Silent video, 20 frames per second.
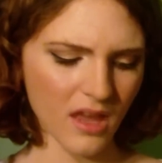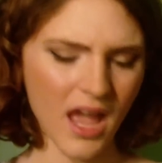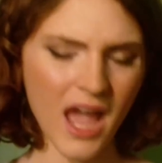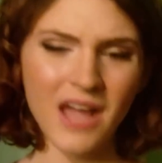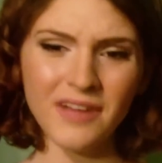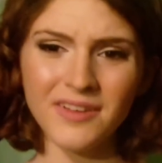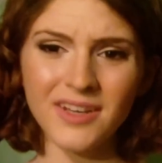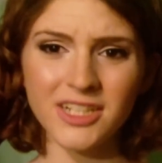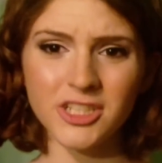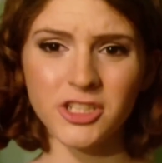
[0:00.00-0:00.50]

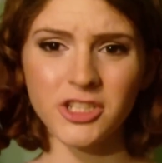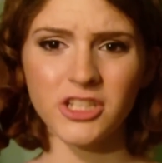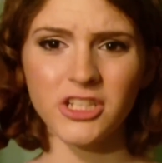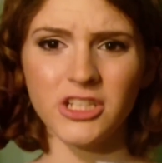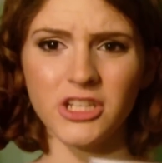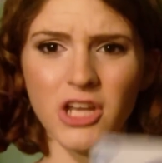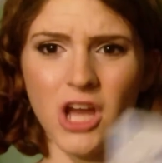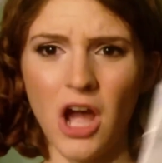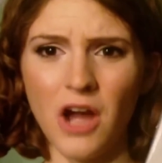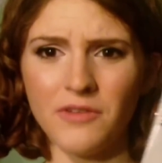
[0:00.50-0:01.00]
I've
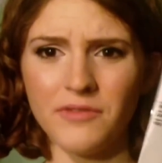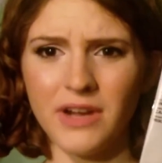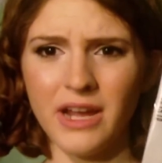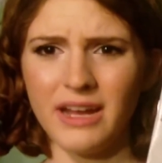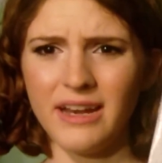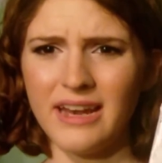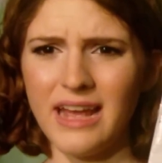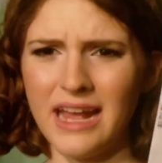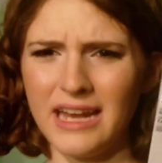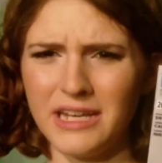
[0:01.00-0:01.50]
actually not
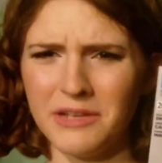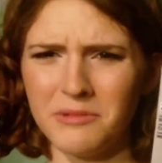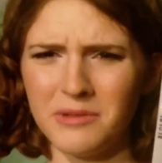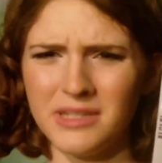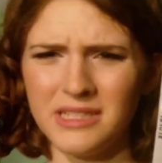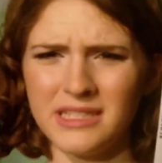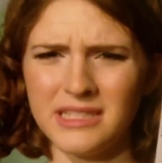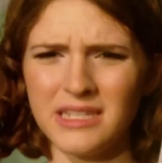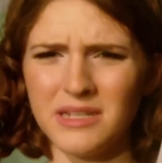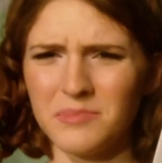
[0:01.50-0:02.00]
read
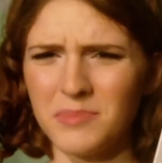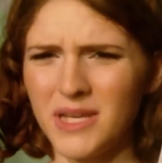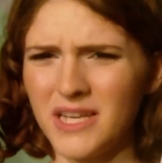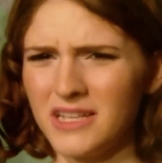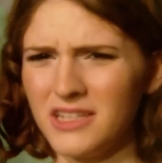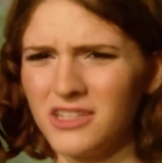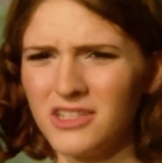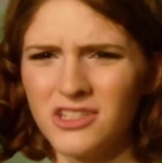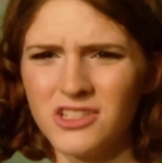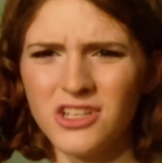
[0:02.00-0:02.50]
anyone's
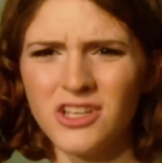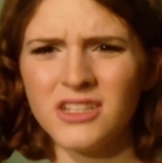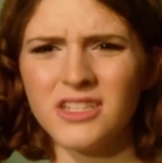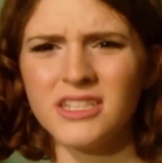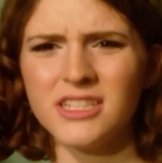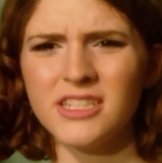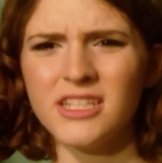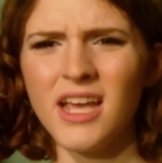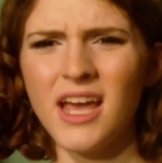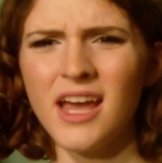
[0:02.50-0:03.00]
opinions on
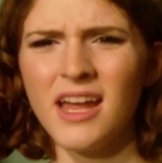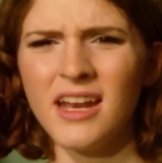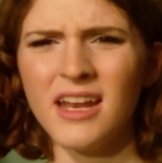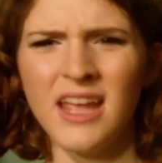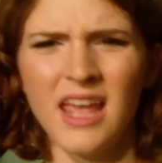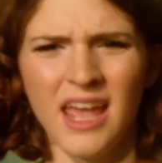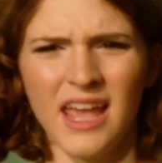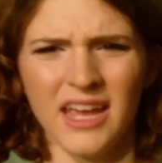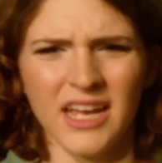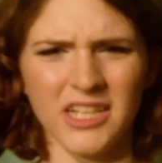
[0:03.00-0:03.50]
this yet.
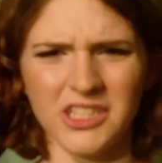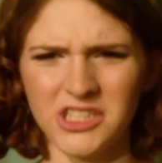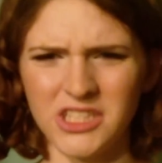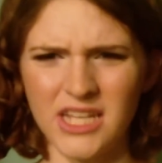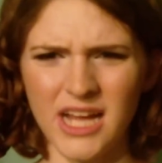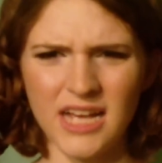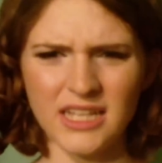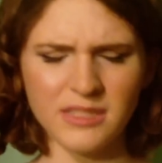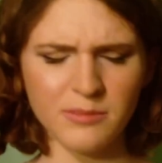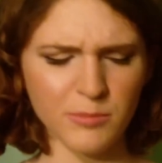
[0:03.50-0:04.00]
It
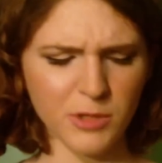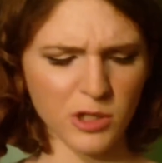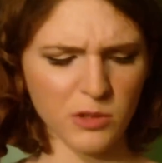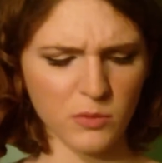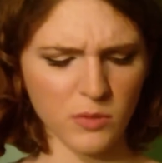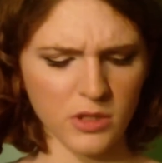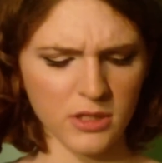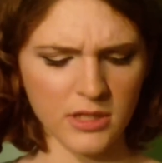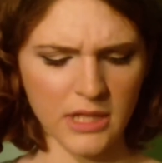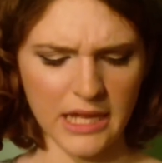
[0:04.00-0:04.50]
just hasn't
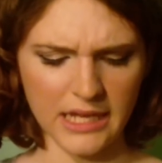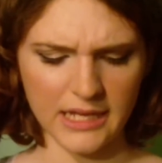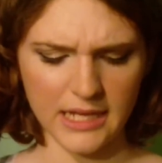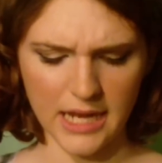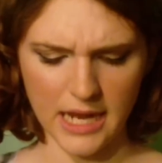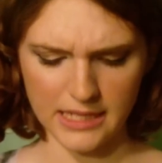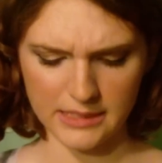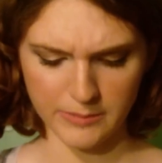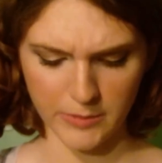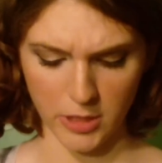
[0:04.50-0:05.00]
been one, like,
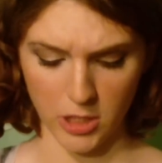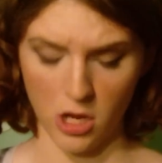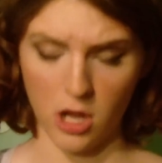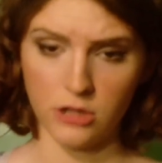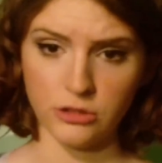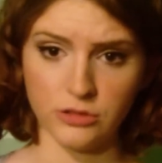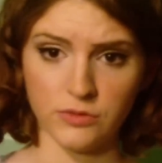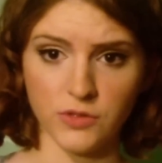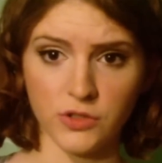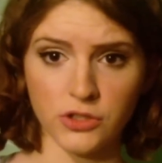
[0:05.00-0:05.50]
it hasn't been
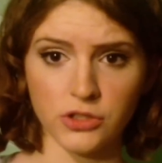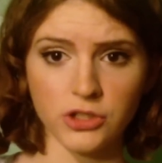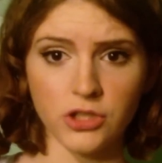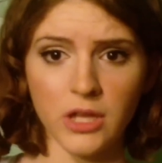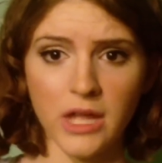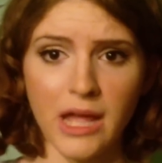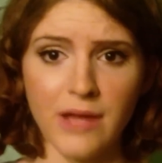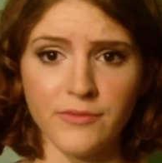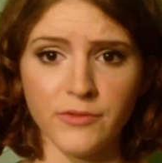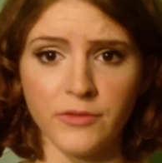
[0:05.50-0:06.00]

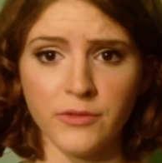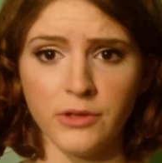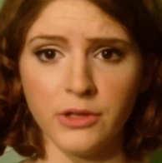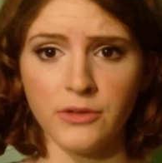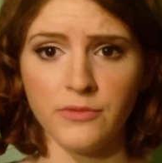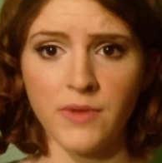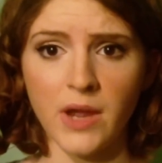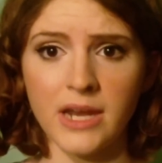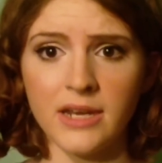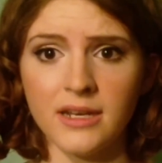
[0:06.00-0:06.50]
controversial. I haven't
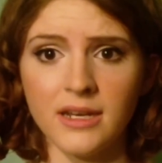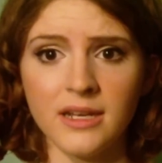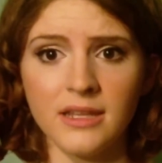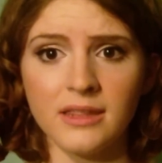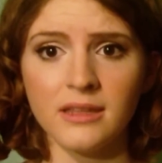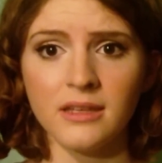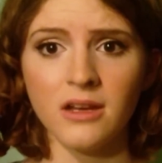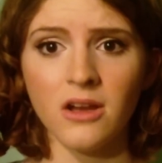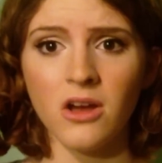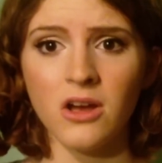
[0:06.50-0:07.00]
really read
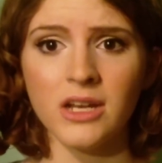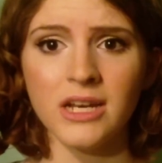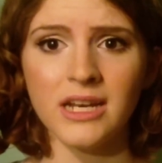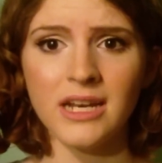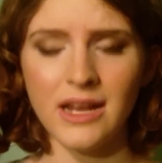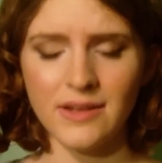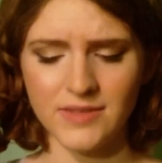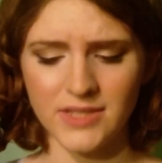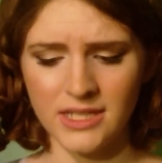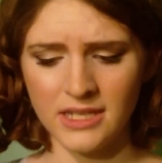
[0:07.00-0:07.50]
anything on
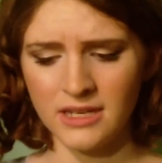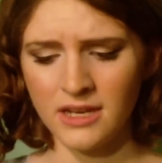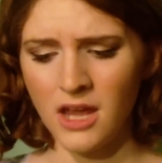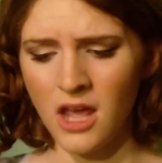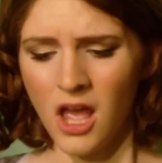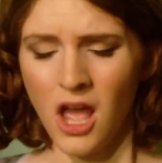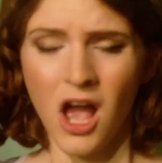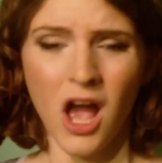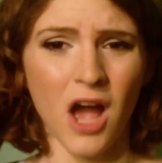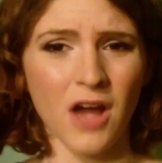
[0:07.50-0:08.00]
it. I've seen
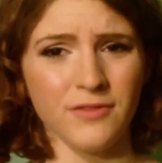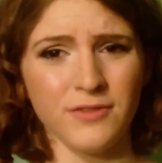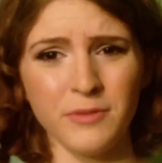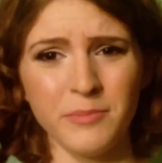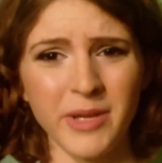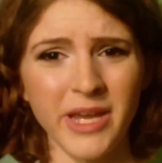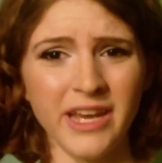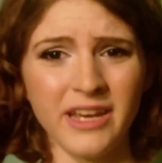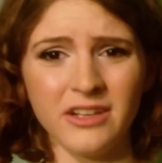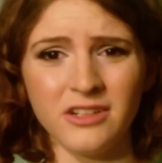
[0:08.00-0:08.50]
a few
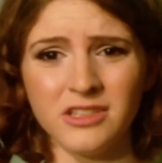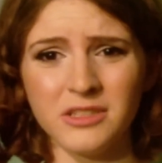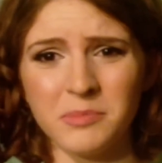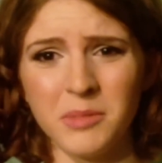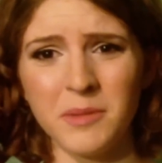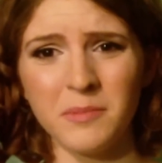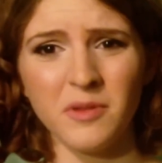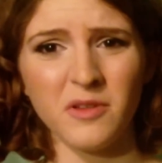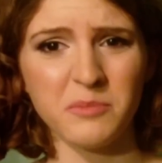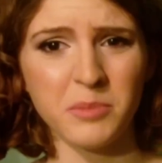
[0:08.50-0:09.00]
panels
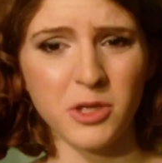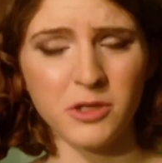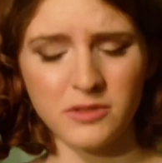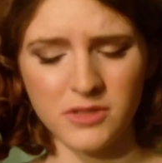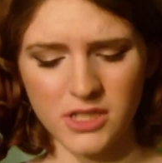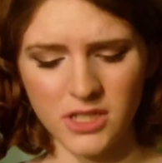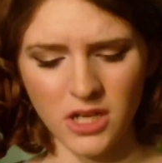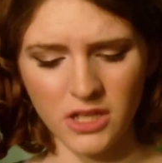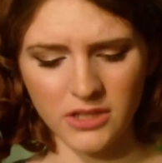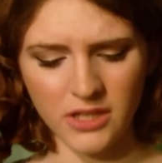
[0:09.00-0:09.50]
people
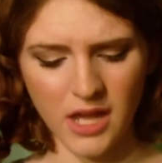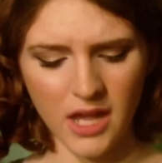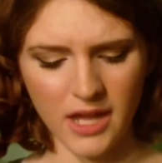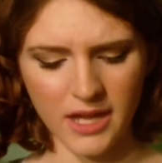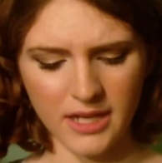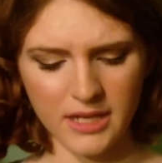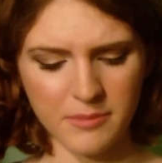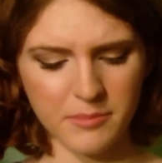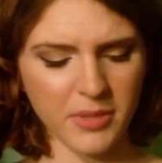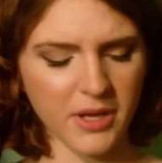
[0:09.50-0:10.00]
posted
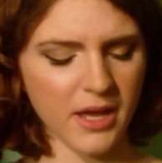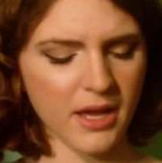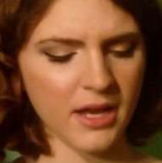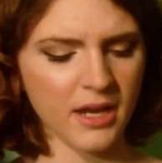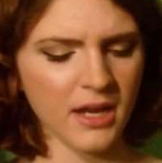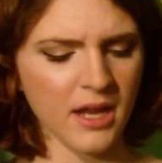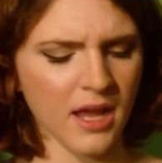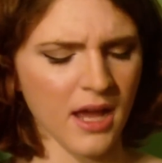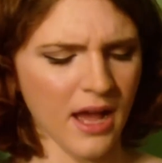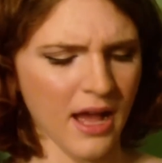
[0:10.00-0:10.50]
online,
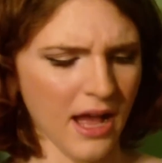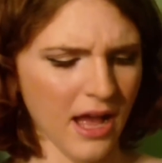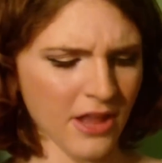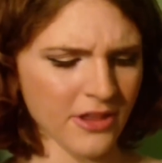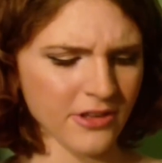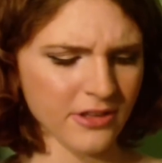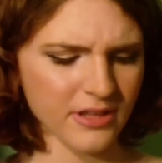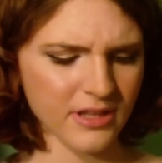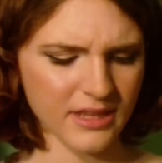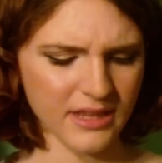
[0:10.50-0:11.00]
but
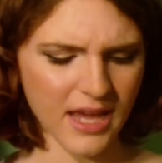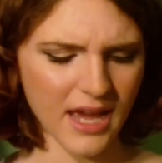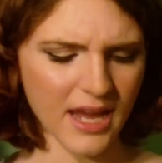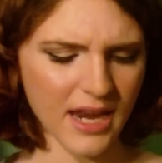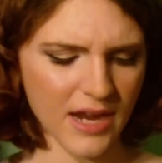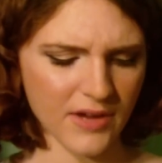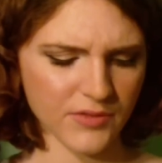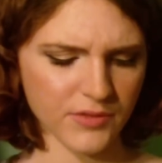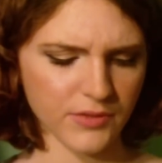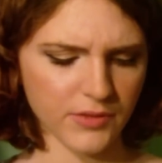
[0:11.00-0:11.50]
other than that,
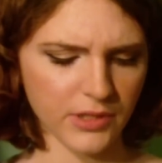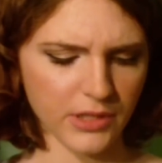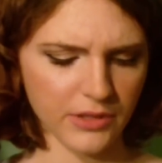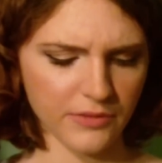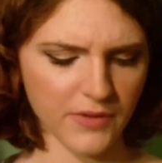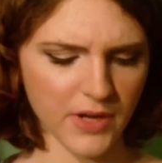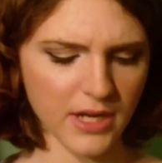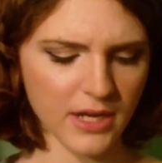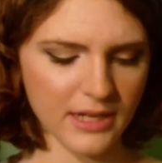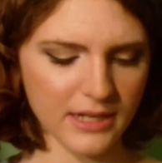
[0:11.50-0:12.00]
I haven't really
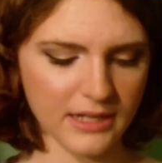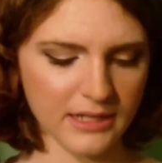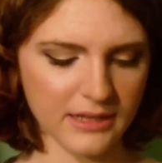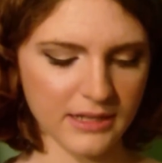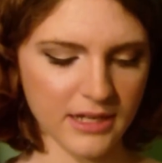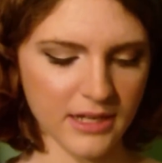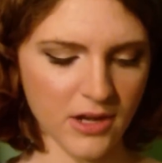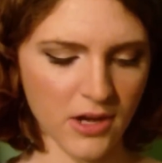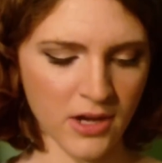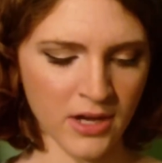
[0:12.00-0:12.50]
read
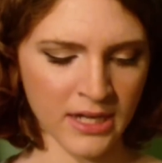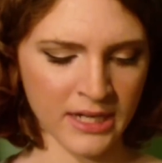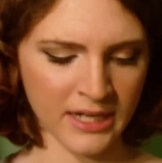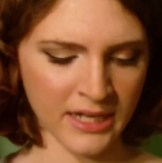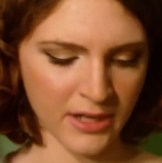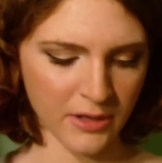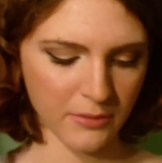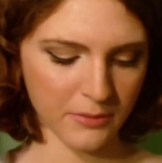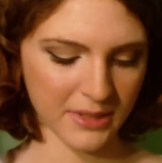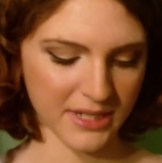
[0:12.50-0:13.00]
anything on
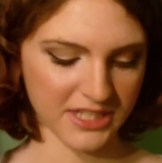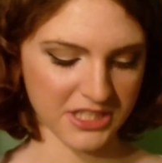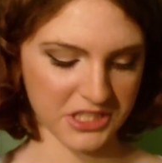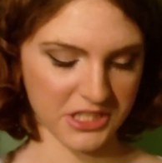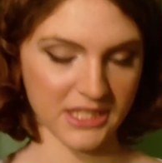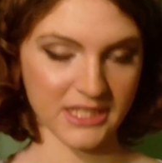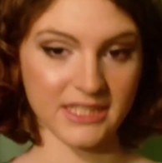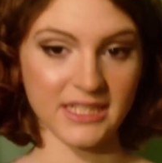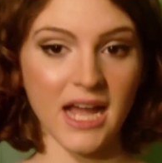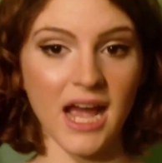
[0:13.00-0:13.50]
it,
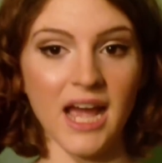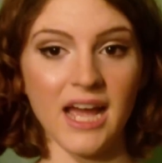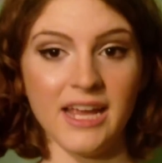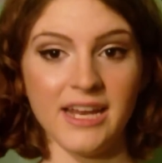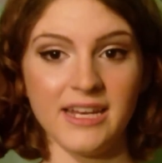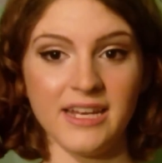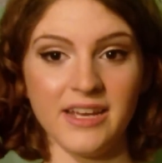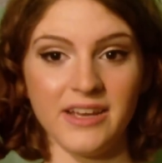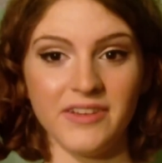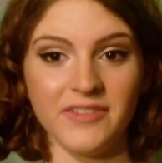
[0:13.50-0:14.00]
which is
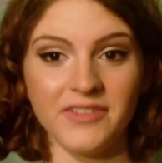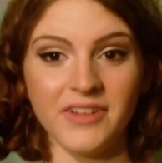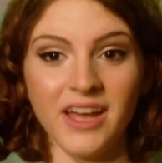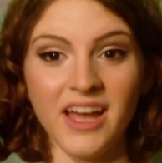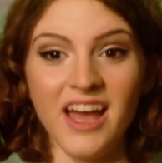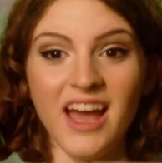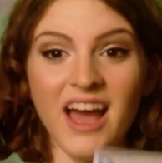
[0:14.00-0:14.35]
kind of...